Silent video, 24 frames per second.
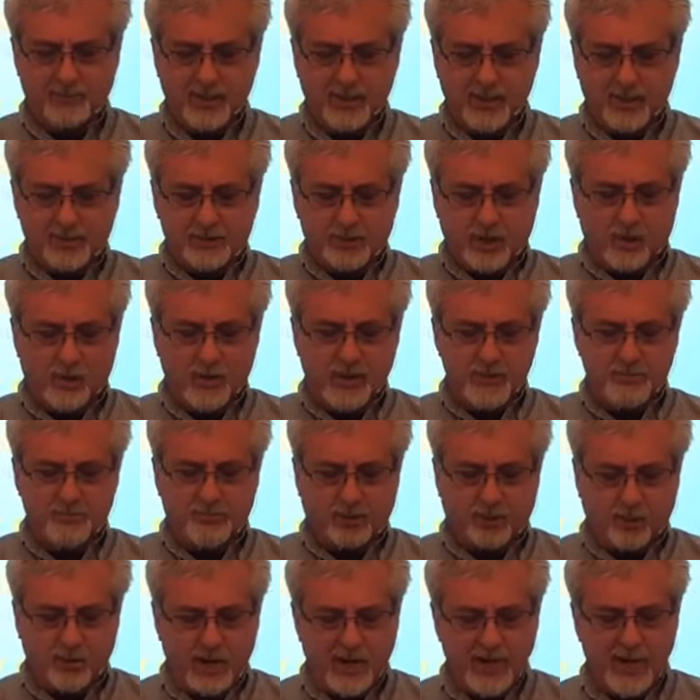so he
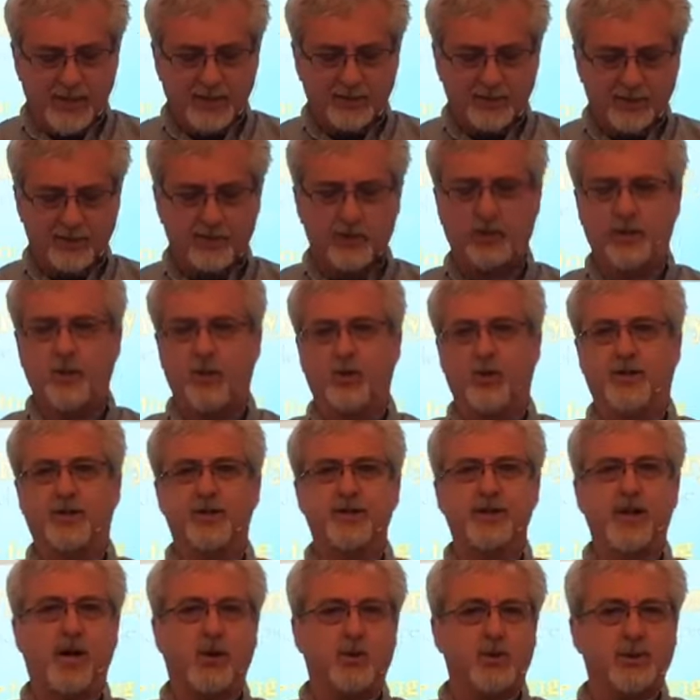prayed to the Lord.
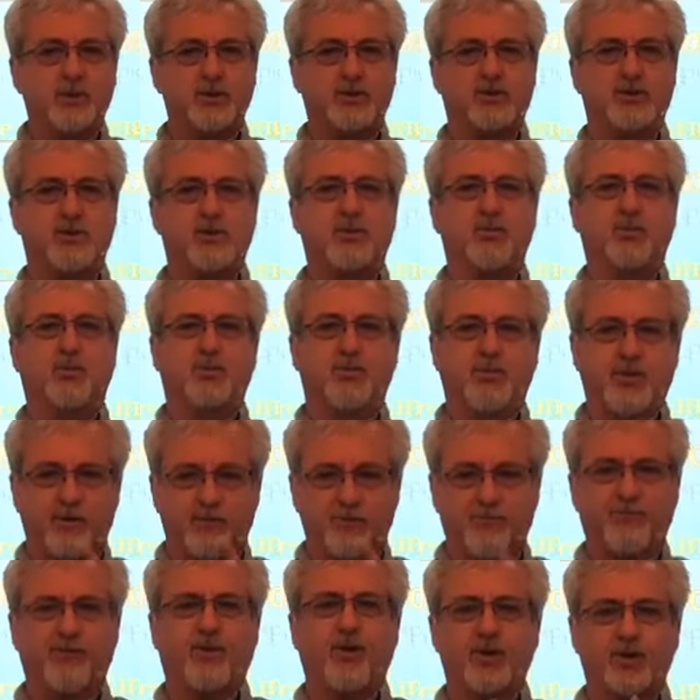Notice the
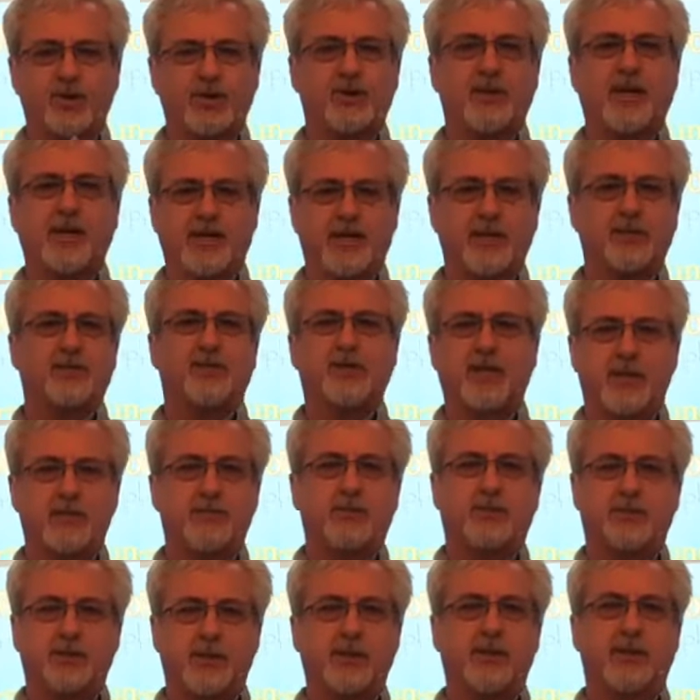first thing that
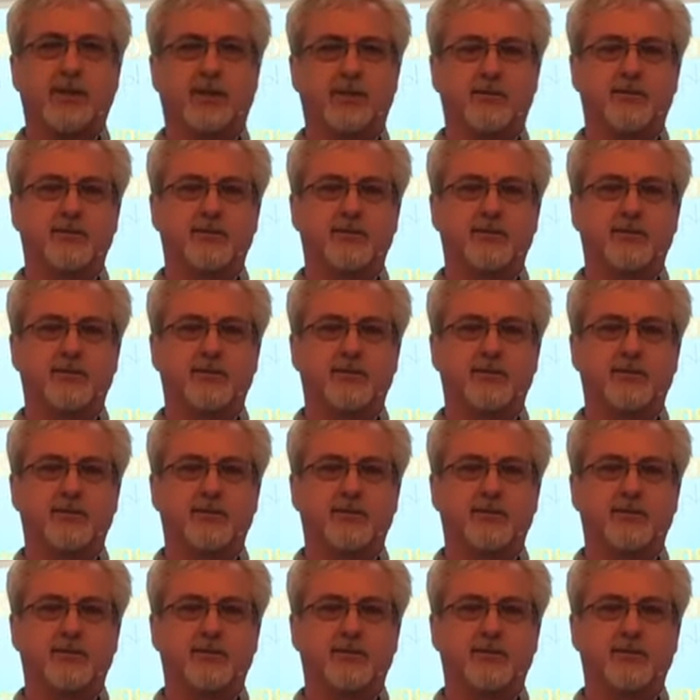Samuel did.